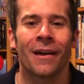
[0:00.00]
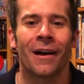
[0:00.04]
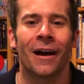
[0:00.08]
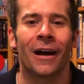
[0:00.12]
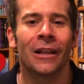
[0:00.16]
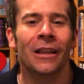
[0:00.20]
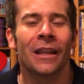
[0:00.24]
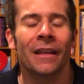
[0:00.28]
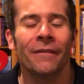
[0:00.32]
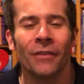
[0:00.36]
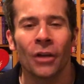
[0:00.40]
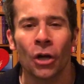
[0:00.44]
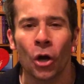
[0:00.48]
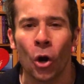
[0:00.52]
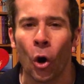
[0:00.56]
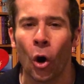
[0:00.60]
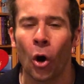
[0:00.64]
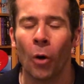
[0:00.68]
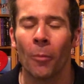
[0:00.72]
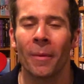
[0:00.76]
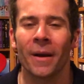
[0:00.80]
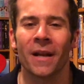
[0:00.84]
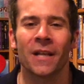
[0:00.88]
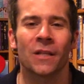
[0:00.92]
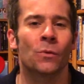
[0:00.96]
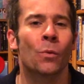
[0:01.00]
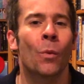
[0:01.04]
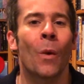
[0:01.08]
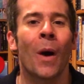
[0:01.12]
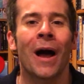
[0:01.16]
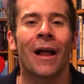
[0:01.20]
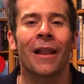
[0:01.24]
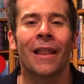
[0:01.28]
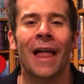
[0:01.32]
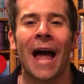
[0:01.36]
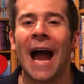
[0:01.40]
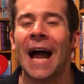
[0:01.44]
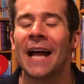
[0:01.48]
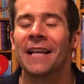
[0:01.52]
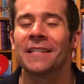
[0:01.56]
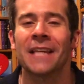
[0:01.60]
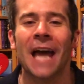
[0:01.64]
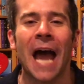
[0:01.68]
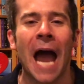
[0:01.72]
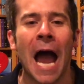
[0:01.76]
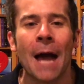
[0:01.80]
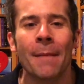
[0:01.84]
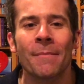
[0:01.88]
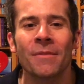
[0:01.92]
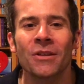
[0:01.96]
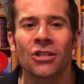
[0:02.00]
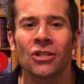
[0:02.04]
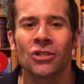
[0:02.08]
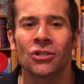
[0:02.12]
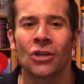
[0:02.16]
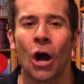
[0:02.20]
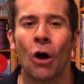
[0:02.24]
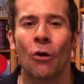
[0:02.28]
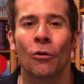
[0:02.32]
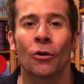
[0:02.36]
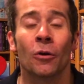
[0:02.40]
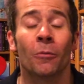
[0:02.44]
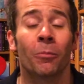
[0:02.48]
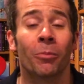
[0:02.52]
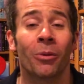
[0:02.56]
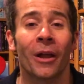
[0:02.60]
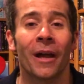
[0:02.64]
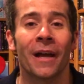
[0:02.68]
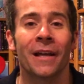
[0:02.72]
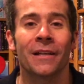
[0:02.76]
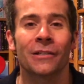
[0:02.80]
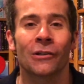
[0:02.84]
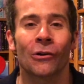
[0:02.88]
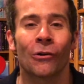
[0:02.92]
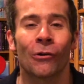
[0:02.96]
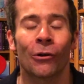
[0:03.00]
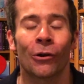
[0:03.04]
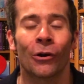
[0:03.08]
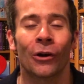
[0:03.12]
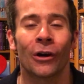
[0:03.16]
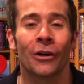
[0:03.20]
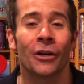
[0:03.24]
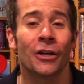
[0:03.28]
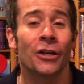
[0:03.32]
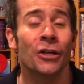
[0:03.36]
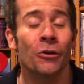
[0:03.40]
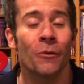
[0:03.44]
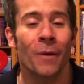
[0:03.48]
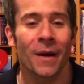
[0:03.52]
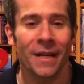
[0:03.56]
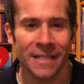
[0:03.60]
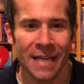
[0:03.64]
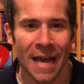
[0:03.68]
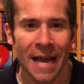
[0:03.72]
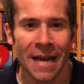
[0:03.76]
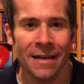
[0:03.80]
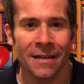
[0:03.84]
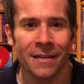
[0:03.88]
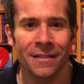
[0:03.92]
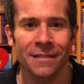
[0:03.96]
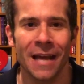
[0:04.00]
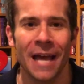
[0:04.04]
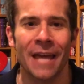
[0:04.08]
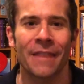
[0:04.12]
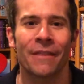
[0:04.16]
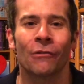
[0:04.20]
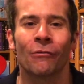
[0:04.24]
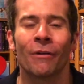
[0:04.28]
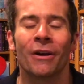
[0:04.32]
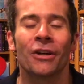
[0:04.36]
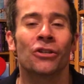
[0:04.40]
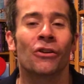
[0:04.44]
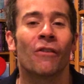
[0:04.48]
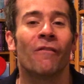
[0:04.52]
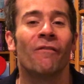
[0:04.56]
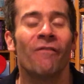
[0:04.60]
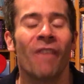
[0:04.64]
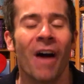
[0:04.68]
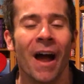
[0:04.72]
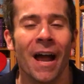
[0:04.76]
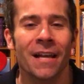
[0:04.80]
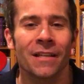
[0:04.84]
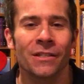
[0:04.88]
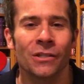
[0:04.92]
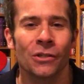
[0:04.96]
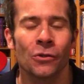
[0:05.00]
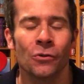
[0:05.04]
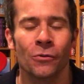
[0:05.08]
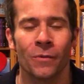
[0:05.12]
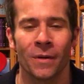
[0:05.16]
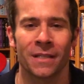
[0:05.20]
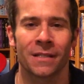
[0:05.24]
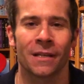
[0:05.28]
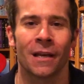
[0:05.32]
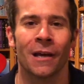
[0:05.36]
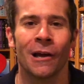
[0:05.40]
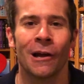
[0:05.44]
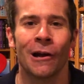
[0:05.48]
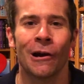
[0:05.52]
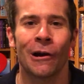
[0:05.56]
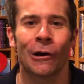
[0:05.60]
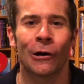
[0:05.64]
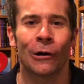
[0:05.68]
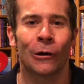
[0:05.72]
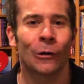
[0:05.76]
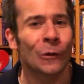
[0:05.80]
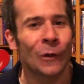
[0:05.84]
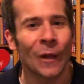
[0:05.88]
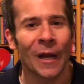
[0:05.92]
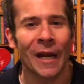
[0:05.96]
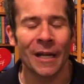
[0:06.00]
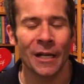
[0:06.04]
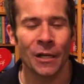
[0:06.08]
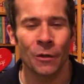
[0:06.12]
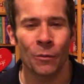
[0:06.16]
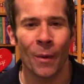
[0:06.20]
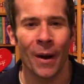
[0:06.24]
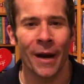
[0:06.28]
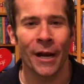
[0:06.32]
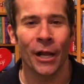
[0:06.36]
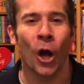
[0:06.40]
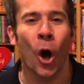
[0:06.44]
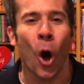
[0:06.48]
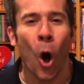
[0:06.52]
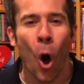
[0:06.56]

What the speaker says: Olivia Colman, as well as Emma Stone, who plays her new attendant, and then Rachel Weisz, who is her lady-in-waiting.